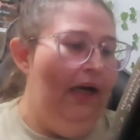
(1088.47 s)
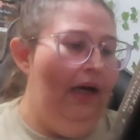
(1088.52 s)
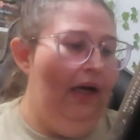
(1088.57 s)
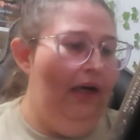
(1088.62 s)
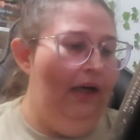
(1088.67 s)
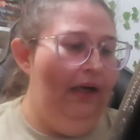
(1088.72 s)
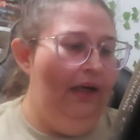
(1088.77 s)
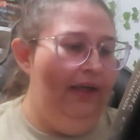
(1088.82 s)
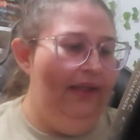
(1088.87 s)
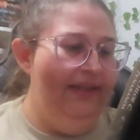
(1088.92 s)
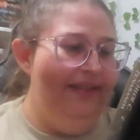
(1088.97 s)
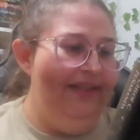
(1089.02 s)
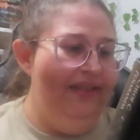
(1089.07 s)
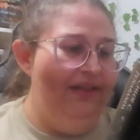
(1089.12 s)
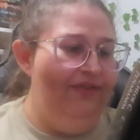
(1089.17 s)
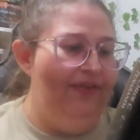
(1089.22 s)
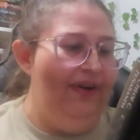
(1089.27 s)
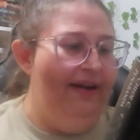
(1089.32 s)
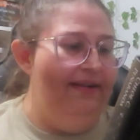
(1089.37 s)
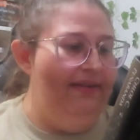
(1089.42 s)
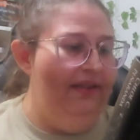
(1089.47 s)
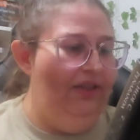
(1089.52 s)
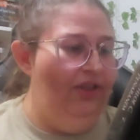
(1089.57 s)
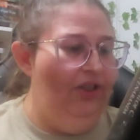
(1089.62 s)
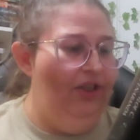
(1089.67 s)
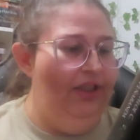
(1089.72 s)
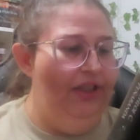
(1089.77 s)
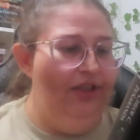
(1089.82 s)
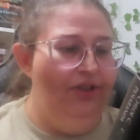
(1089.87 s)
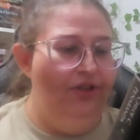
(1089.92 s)
It says 500
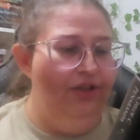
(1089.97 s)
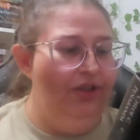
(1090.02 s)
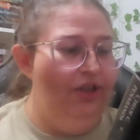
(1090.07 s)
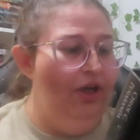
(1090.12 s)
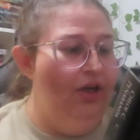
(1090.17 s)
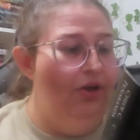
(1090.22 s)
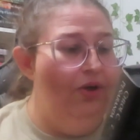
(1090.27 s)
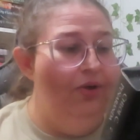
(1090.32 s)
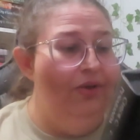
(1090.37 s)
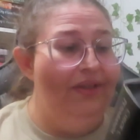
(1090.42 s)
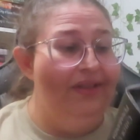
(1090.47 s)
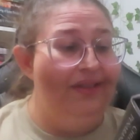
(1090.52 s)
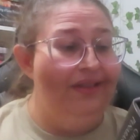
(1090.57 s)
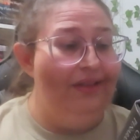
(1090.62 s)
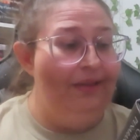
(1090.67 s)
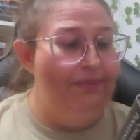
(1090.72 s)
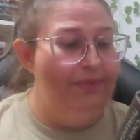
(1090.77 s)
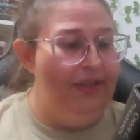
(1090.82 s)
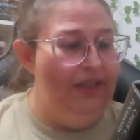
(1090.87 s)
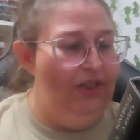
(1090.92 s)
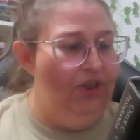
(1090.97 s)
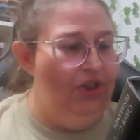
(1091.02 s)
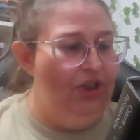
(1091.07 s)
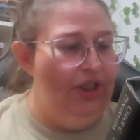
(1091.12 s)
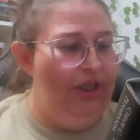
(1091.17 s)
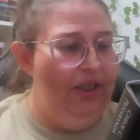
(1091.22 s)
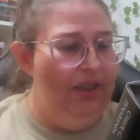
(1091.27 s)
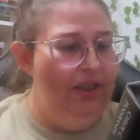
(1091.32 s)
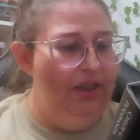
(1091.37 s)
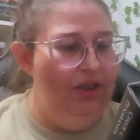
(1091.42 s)
years ago, something
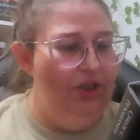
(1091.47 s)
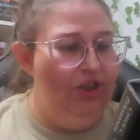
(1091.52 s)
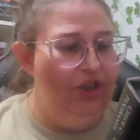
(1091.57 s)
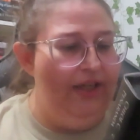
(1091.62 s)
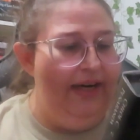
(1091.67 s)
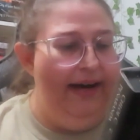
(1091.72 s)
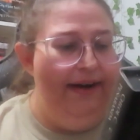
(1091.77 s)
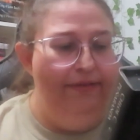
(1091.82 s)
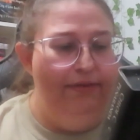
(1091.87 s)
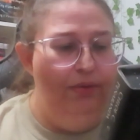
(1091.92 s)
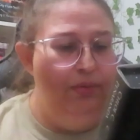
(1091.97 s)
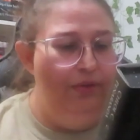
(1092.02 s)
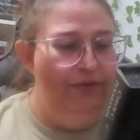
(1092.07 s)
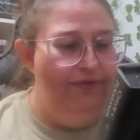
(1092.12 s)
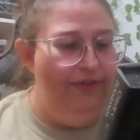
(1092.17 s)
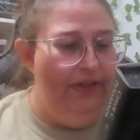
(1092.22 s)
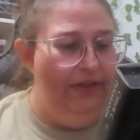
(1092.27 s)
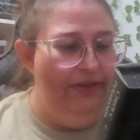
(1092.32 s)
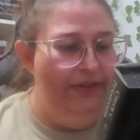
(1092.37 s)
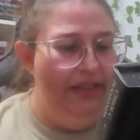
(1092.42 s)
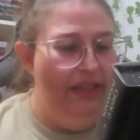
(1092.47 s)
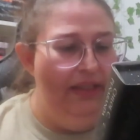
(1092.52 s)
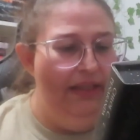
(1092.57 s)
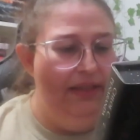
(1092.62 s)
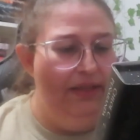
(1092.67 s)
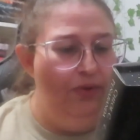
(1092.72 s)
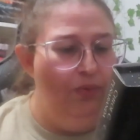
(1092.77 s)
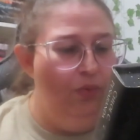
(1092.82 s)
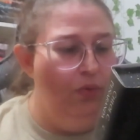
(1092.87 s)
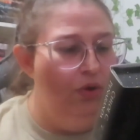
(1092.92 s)
changed. Everyone felt it,
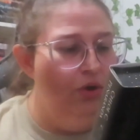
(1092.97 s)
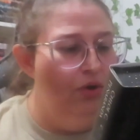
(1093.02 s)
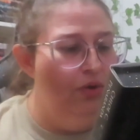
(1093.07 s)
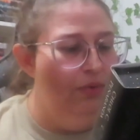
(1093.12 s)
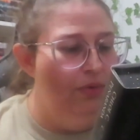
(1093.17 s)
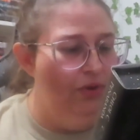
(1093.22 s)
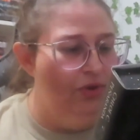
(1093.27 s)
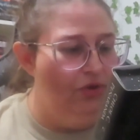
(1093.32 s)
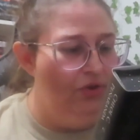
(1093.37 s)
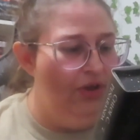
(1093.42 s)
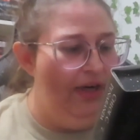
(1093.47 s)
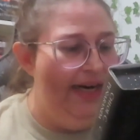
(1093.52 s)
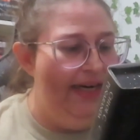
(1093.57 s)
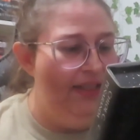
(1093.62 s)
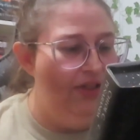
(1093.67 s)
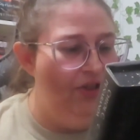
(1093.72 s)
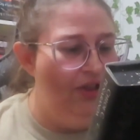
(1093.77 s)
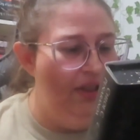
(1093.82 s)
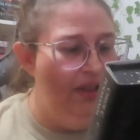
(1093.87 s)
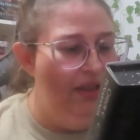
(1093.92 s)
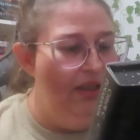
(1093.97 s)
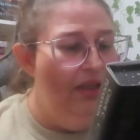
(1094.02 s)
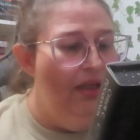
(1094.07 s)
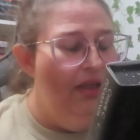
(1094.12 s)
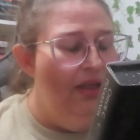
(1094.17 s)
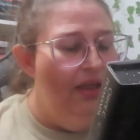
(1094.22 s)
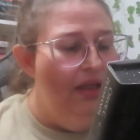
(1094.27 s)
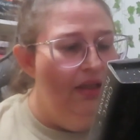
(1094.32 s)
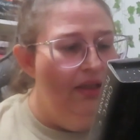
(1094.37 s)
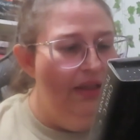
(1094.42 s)
like the world was crashing.
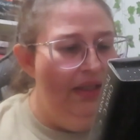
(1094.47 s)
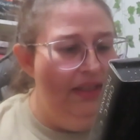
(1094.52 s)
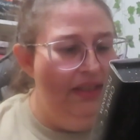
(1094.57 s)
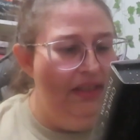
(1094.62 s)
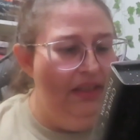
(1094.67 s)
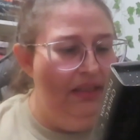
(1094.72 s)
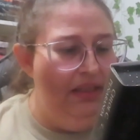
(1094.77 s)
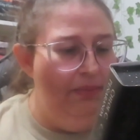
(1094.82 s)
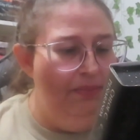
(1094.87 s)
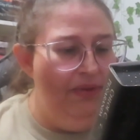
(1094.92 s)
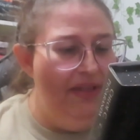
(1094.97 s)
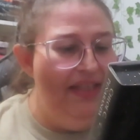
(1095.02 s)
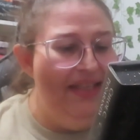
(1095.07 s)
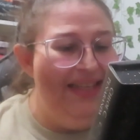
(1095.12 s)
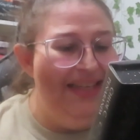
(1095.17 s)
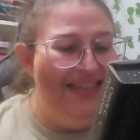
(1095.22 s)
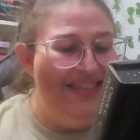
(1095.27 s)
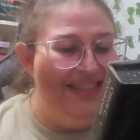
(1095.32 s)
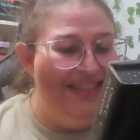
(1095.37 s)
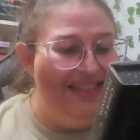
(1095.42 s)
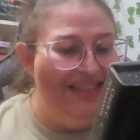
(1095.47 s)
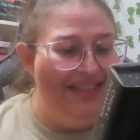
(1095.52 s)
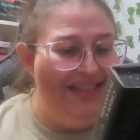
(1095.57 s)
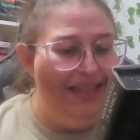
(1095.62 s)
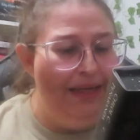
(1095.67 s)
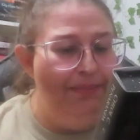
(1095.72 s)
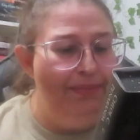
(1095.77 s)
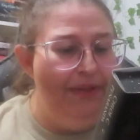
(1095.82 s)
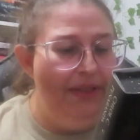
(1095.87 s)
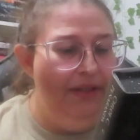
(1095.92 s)
Like something had
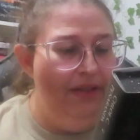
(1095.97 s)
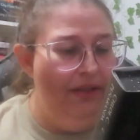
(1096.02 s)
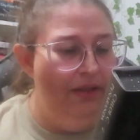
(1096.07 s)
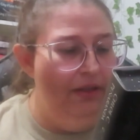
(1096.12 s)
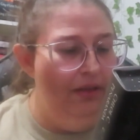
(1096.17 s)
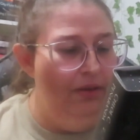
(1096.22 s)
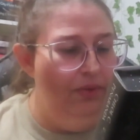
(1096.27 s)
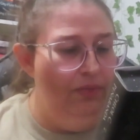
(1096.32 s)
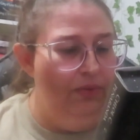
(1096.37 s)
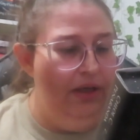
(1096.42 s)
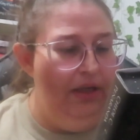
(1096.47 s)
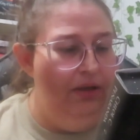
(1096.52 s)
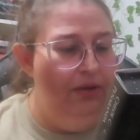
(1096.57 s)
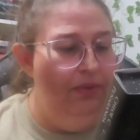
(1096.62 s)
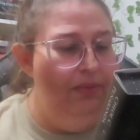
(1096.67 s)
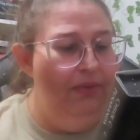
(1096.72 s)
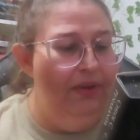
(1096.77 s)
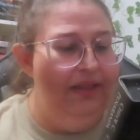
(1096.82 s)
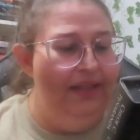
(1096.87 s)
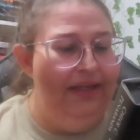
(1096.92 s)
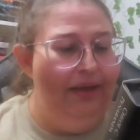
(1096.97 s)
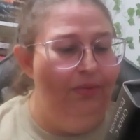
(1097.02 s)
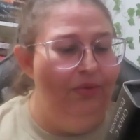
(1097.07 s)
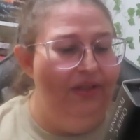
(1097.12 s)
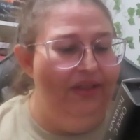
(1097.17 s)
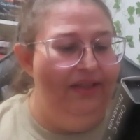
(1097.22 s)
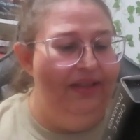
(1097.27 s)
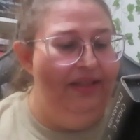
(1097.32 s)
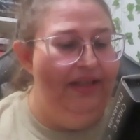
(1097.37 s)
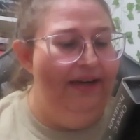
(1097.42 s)
stepped into the realm that
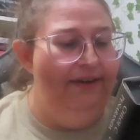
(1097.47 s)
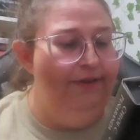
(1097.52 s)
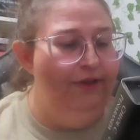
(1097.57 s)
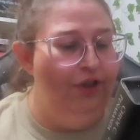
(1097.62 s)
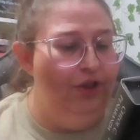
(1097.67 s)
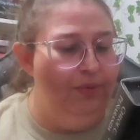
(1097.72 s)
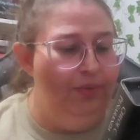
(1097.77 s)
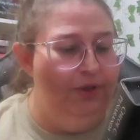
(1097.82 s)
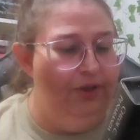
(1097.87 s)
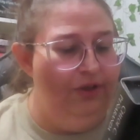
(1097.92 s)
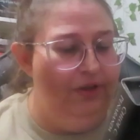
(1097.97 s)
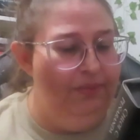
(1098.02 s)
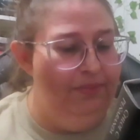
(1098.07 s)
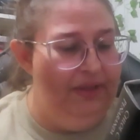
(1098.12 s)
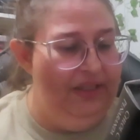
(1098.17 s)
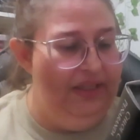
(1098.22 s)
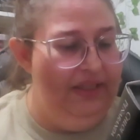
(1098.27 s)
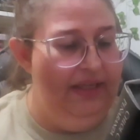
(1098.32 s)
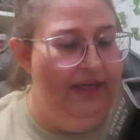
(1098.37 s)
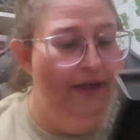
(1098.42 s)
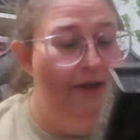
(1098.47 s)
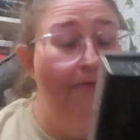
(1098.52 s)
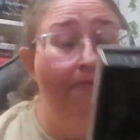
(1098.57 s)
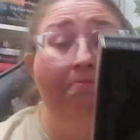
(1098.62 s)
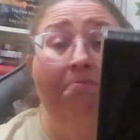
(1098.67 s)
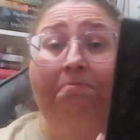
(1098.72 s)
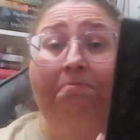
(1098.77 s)
was never supposed to be there.